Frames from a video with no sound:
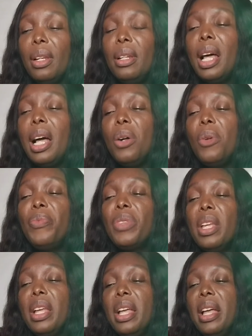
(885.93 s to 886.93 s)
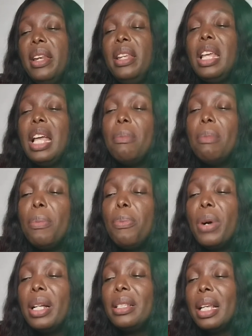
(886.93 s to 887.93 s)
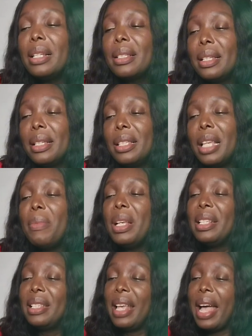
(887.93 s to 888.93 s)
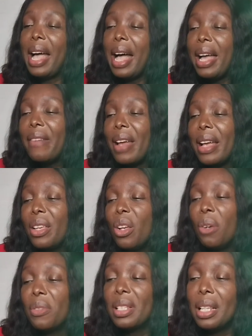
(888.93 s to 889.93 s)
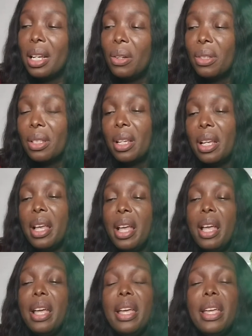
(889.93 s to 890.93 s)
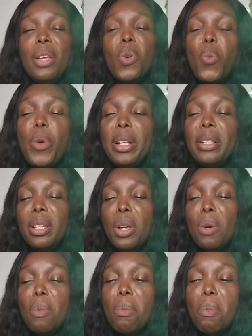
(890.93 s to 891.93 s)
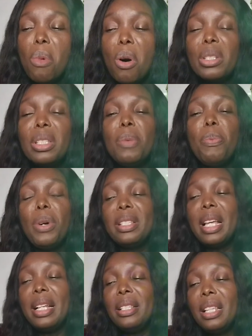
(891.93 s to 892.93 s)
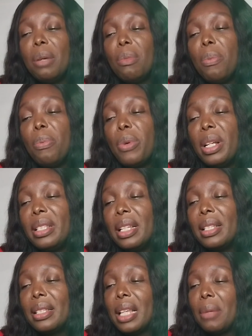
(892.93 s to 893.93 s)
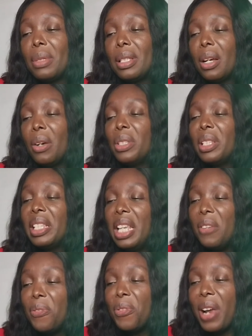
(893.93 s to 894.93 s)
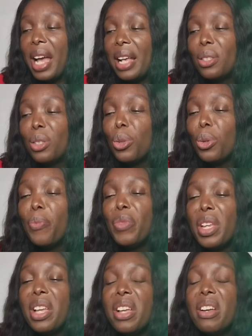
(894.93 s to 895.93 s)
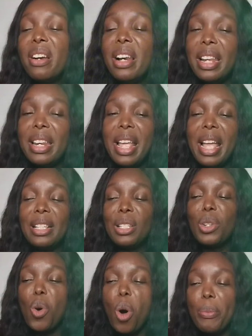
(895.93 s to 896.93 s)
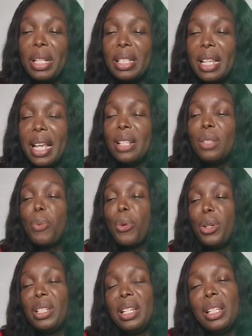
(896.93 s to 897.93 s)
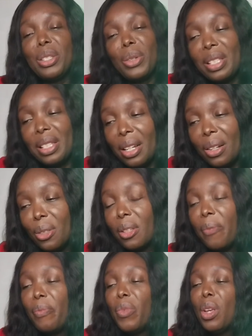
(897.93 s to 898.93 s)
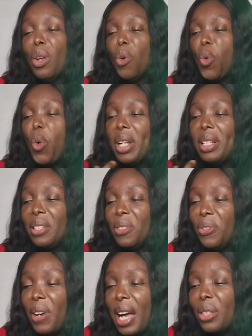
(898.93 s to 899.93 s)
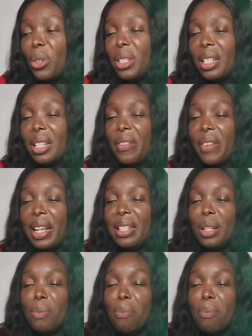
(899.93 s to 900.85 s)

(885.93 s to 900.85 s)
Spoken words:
Now, the haemopoietic system is a hierarchy of cells in which multipotent haemopoietic stem cells give rise to lineage committed progenitor cells, which divide to generate the